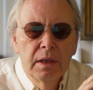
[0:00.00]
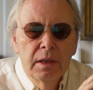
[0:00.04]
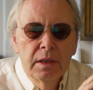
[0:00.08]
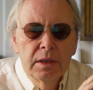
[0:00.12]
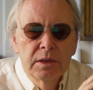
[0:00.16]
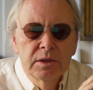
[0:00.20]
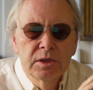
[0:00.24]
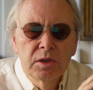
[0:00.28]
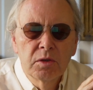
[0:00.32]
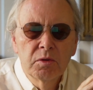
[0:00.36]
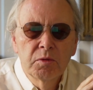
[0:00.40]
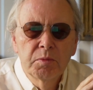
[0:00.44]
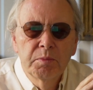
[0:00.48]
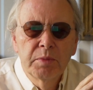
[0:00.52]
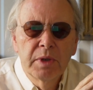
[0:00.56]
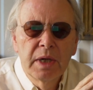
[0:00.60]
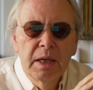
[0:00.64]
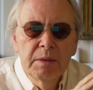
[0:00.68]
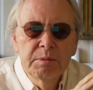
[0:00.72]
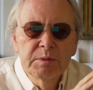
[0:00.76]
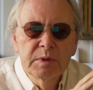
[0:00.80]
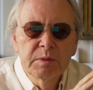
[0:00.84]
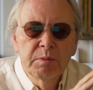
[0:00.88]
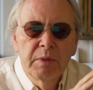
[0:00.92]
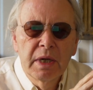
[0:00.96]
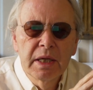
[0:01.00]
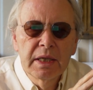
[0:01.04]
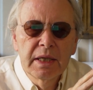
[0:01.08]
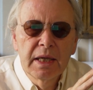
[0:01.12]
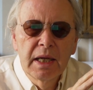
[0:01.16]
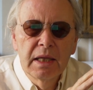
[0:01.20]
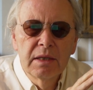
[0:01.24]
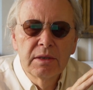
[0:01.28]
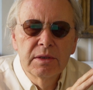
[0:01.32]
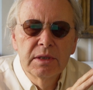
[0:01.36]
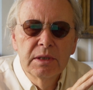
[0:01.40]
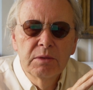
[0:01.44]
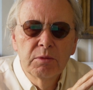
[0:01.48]
So perhaps my
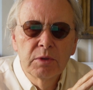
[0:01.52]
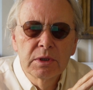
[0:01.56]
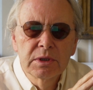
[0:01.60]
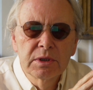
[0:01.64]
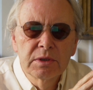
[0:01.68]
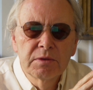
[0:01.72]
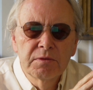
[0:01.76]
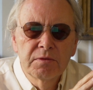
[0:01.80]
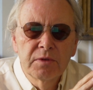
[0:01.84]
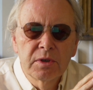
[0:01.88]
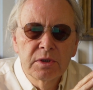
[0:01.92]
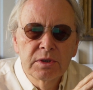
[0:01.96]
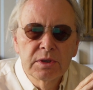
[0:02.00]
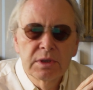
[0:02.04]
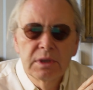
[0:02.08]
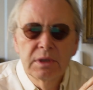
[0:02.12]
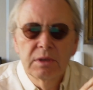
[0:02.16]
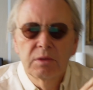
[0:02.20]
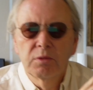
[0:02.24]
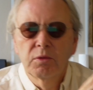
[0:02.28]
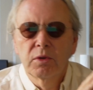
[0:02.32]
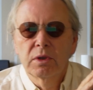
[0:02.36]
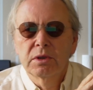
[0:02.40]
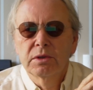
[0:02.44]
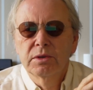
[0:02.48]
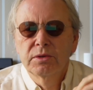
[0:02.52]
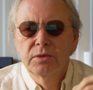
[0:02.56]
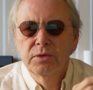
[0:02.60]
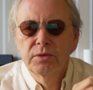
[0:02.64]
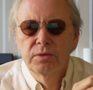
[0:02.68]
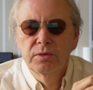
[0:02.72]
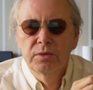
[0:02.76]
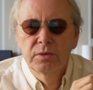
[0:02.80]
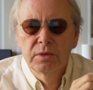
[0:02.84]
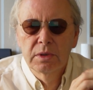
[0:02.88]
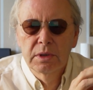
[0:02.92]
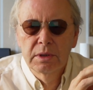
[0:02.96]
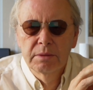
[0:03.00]
gallery was the first in the world
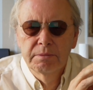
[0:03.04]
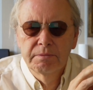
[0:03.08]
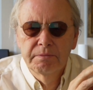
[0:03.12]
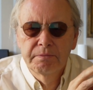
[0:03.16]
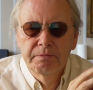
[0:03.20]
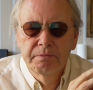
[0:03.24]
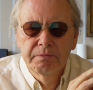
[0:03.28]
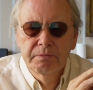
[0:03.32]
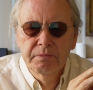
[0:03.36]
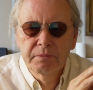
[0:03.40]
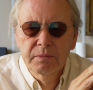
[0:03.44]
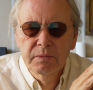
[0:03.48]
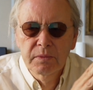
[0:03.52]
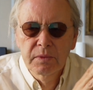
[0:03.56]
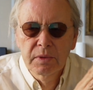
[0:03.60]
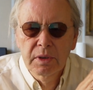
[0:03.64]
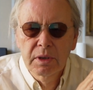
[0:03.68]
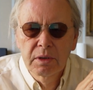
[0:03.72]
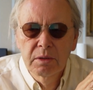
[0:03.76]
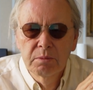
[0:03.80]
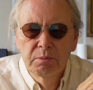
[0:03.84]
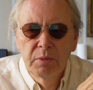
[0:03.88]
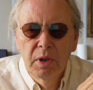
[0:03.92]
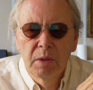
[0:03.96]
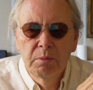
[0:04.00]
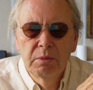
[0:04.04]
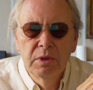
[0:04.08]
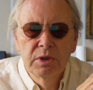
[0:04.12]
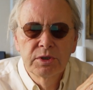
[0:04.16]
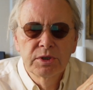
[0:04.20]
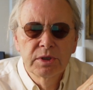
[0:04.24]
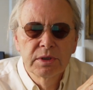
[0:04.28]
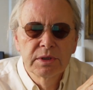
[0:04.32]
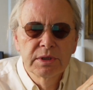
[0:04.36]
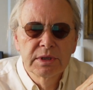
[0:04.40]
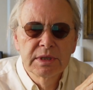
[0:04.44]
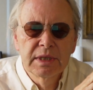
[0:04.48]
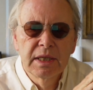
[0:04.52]
to publish
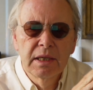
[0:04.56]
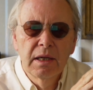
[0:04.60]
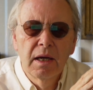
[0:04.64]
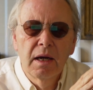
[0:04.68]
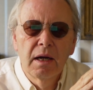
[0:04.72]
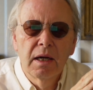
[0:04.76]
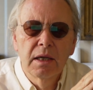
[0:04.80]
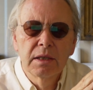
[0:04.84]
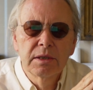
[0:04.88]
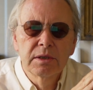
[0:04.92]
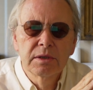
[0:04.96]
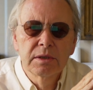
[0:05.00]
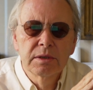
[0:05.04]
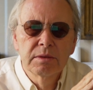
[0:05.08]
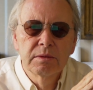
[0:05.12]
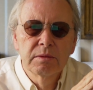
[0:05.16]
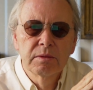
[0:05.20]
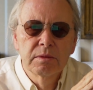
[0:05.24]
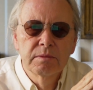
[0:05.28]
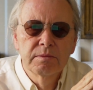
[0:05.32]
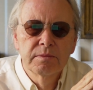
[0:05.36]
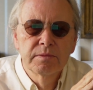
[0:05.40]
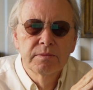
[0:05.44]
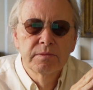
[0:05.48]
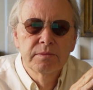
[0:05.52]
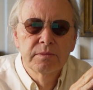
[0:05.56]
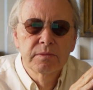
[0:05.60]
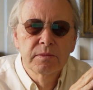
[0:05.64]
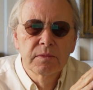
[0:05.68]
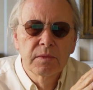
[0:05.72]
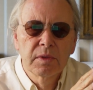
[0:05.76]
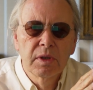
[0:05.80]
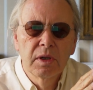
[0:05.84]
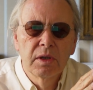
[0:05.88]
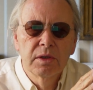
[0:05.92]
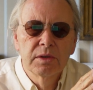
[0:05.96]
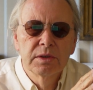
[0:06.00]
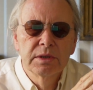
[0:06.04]
and sell art
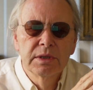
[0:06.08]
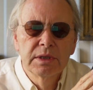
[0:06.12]
on